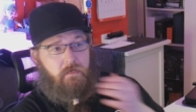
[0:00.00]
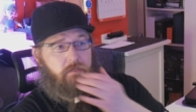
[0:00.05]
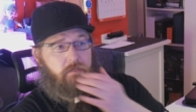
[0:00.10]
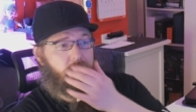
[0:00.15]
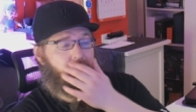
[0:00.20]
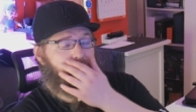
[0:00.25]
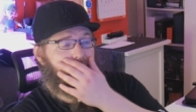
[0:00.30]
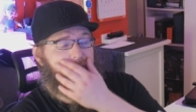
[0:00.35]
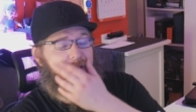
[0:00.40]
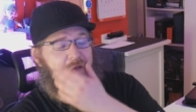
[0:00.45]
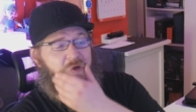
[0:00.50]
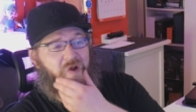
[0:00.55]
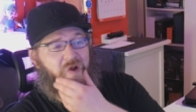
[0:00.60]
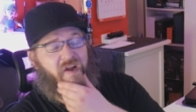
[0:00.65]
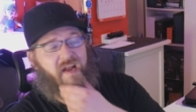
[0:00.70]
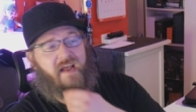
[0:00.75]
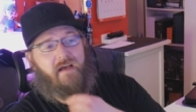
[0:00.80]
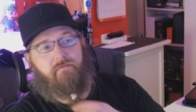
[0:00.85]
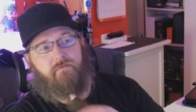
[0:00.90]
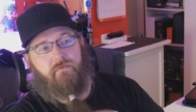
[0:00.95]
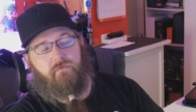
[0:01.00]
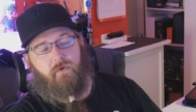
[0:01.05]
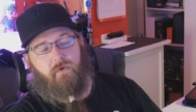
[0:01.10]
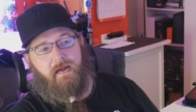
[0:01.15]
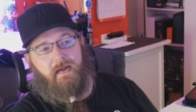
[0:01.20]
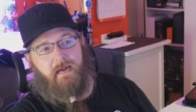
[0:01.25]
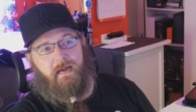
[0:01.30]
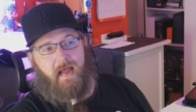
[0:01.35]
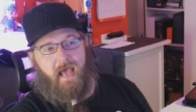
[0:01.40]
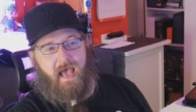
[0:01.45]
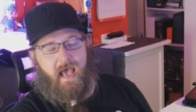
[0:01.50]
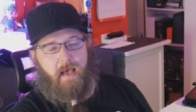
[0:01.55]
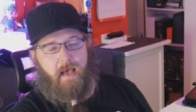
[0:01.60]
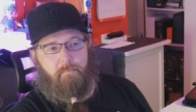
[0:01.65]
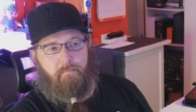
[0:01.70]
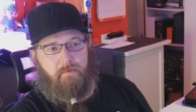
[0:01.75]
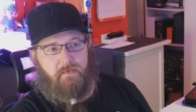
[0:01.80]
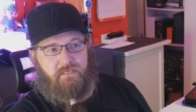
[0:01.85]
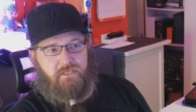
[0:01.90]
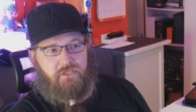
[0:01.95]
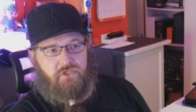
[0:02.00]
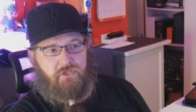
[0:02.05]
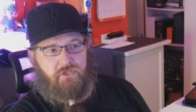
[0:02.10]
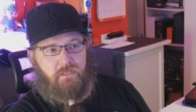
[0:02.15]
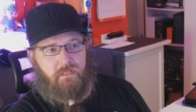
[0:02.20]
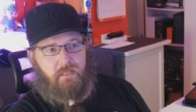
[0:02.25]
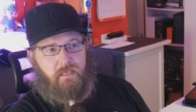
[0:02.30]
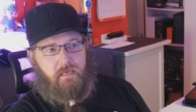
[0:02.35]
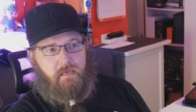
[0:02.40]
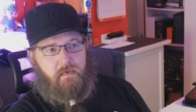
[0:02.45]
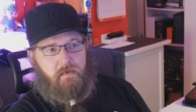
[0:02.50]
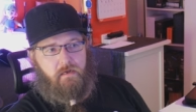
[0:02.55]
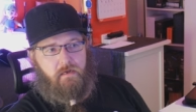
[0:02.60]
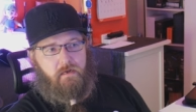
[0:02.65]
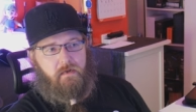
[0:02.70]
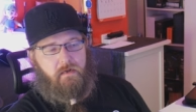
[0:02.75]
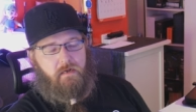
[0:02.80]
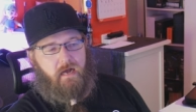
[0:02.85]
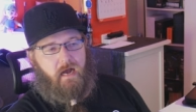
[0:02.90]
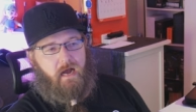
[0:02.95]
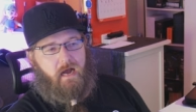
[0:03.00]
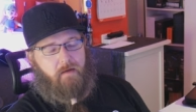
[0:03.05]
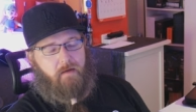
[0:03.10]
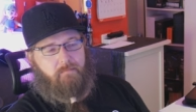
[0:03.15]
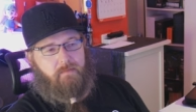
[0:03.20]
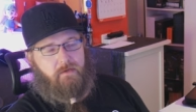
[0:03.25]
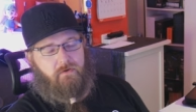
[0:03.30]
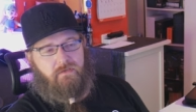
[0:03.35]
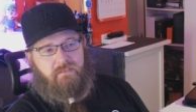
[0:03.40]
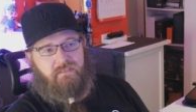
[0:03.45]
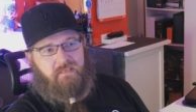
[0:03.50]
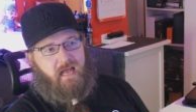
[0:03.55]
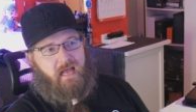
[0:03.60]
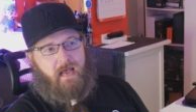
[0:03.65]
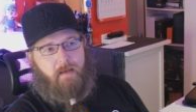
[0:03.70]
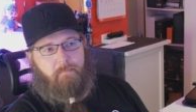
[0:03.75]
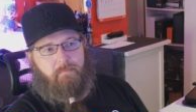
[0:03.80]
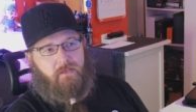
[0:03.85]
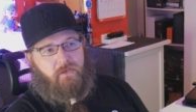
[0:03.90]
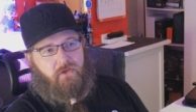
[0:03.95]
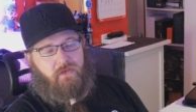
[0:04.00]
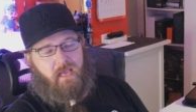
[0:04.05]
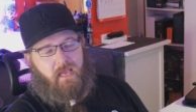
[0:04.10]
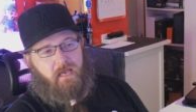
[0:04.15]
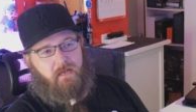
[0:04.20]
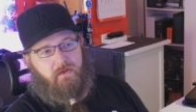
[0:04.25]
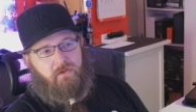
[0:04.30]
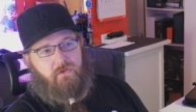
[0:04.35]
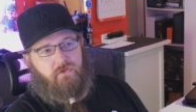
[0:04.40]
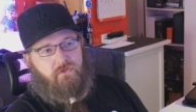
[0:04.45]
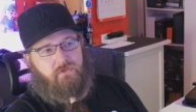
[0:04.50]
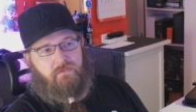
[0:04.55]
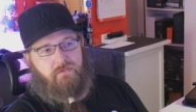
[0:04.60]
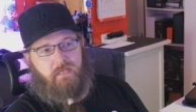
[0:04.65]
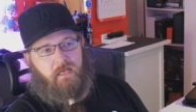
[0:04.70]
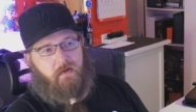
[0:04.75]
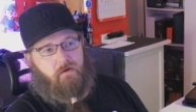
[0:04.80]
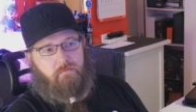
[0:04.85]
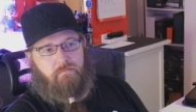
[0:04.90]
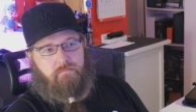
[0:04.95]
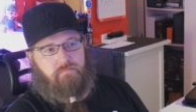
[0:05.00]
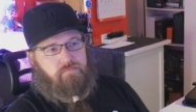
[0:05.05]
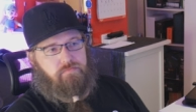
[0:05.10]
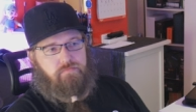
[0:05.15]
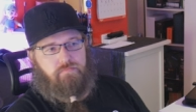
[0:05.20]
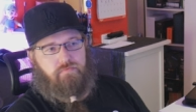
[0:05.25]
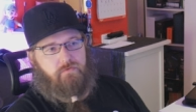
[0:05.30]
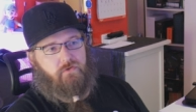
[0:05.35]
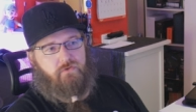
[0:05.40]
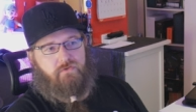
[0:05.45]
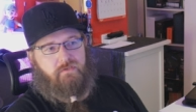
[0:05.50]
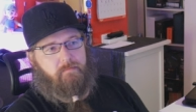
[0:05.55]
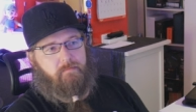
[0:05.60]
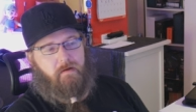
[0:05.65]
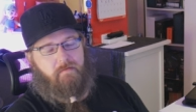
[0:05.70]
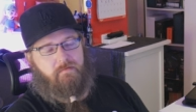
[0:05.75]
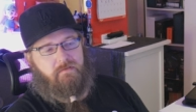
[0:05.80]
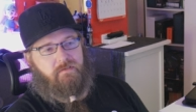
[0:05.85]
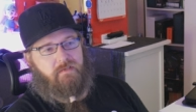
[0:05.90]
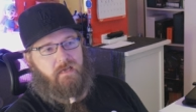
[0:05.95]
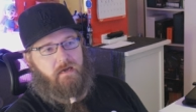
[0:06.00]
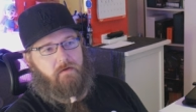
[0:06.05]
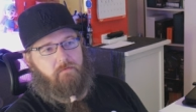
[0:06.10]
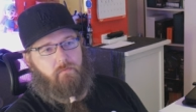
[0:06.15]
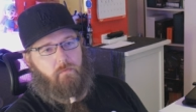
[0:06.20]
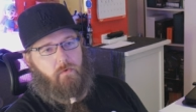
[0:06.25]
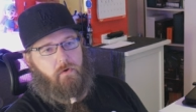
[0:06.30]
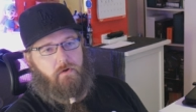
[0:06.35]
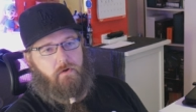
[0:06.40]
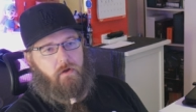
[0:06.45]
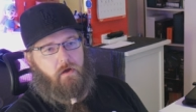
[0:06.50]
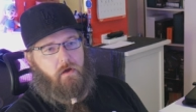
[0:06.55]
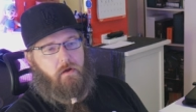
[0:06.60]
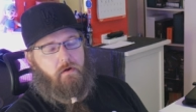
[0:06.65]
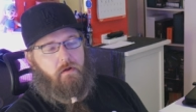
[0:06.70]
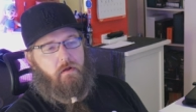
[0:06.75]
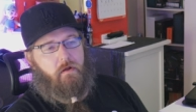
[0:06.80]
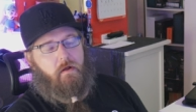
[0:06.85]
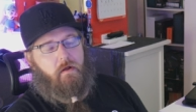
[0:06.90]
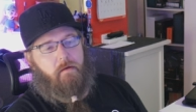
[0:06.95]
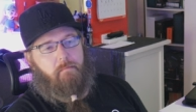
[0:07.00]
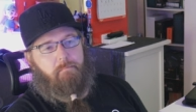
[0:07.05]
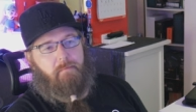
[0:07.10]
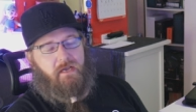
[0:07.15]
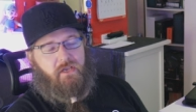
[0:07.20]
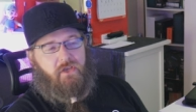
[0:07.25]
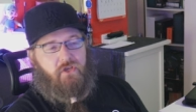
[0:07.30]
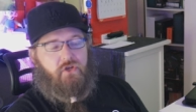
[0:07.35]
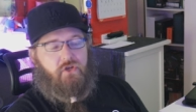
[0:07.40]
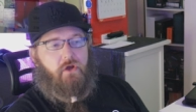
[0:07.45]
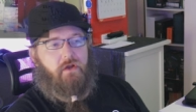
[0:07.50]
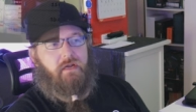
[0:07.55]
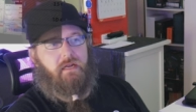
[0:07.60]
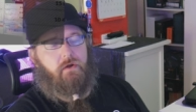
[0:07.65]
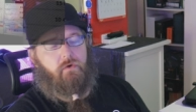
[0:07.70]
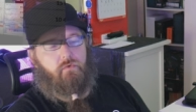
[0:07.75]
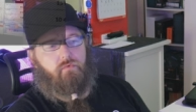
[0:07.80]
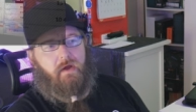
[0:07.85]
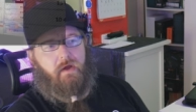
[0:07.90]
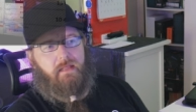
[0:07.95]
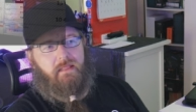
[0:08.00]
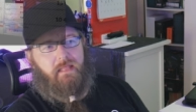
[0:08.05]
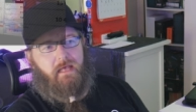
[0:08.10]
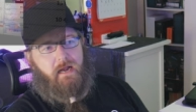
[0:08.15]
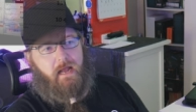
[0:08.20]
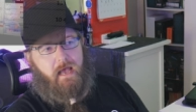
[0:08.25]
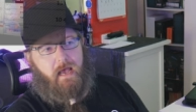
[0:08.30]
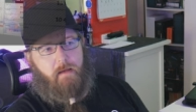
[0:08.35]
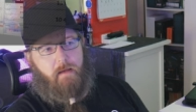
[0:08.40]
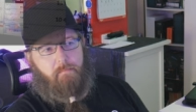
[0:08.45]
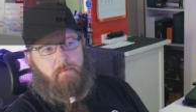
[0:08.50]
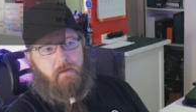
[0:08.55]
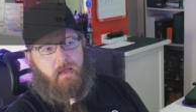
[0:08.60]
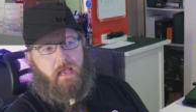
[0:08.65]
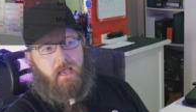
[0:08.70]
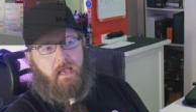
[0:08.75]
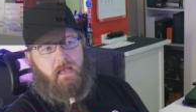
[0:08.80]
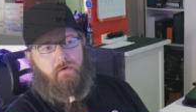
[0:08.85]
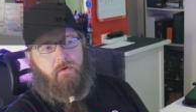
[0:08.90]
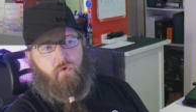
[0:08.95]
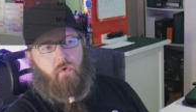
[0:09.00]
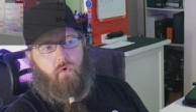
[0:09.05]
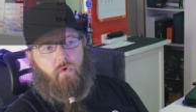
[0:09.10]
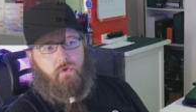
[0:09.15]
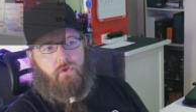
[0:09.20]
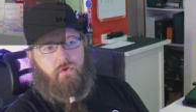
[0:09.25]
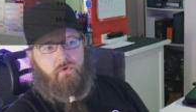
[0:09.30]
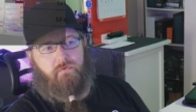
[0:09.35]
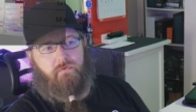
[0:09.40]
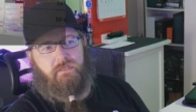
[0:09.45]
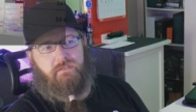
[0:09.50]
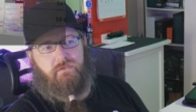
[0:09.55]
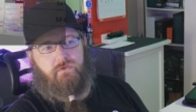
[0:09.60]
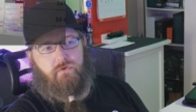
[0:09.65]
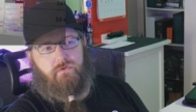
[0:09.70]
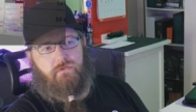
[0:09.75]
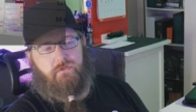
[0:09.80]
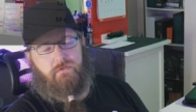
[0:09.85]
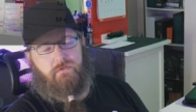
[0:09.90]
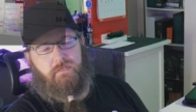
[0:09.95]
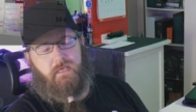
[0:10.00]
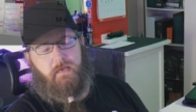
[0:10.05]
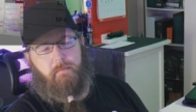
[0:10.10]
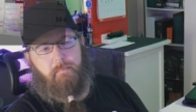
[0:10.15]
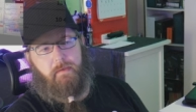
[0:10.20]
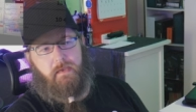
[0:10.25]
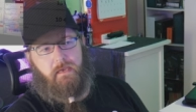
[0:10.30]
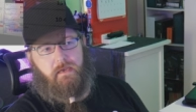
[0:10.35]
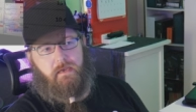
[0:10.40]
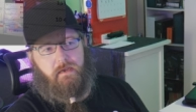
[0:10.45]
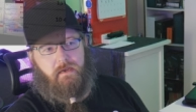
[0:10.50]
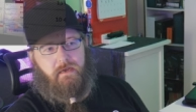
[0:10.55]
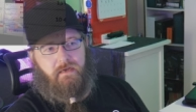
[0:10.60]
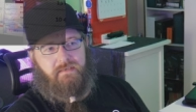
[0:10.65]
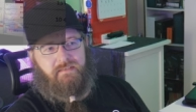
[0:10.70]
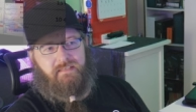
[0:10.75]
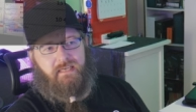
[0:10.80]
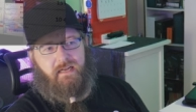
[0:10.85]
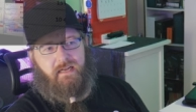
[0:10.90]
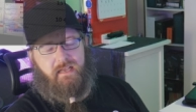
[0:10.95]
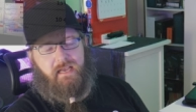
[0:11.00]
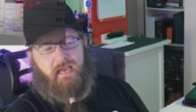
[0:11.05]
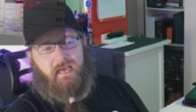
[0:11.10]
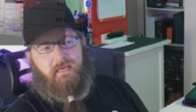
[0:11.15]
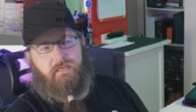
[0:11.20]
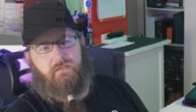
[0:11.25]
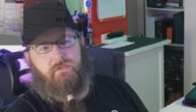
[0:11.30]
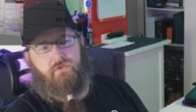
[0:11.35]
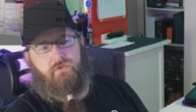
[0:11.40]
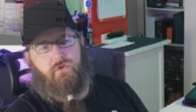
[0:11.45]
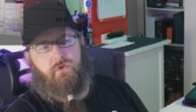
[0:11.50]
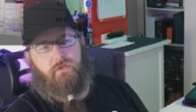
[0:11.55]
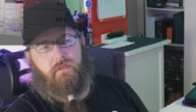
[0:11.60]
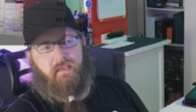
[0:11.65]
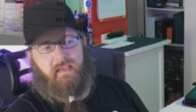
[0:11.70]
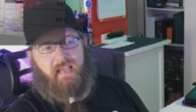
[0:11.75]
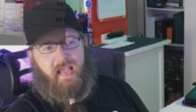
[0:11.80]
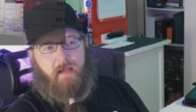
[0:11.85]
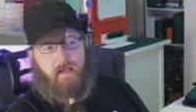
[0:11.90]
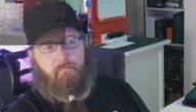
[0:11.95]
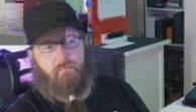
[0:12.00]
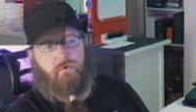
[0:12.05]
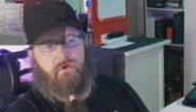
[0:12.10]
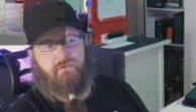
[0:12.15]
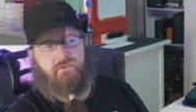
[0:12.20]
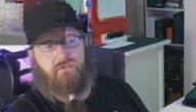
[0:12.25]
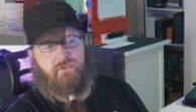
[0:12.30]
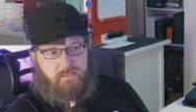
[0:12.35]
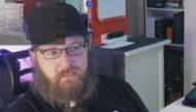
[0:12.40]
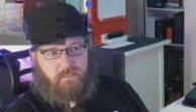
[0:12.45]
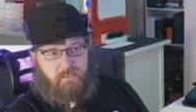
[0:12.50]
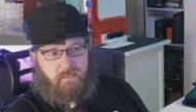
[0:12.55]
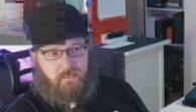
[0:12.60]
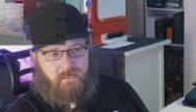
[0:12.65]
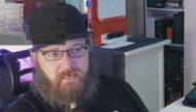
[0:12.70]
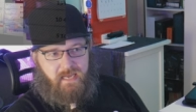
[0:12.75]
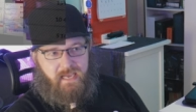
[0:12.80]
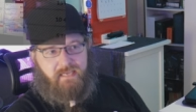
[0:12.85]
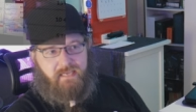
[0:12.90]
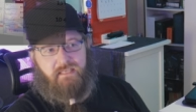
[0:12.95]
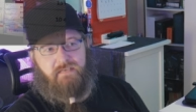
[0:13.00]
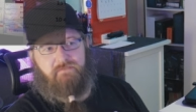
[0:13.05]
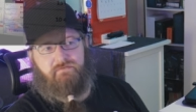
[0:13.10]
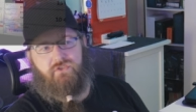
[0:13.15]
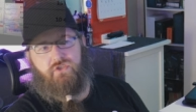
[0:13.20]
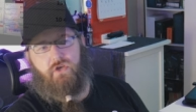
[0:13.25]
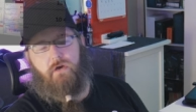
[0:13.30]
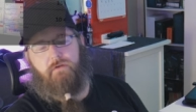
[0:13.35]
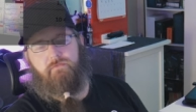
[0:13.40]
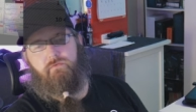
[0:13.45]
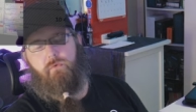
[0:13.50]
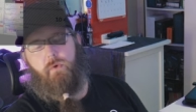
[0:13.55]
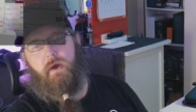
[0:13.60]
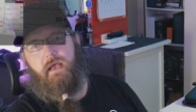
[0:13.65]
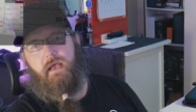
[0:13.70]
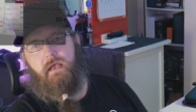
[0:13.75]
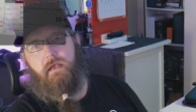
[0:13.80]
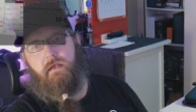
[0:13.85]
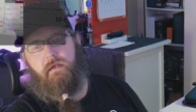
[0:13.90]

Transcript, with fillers: So you don't have to run an app additionally. Um, there is an app that you can use that'll do some other stuff, whatnot, but you don't need to run that app. And all your resources can be dedicated to the camera's native software.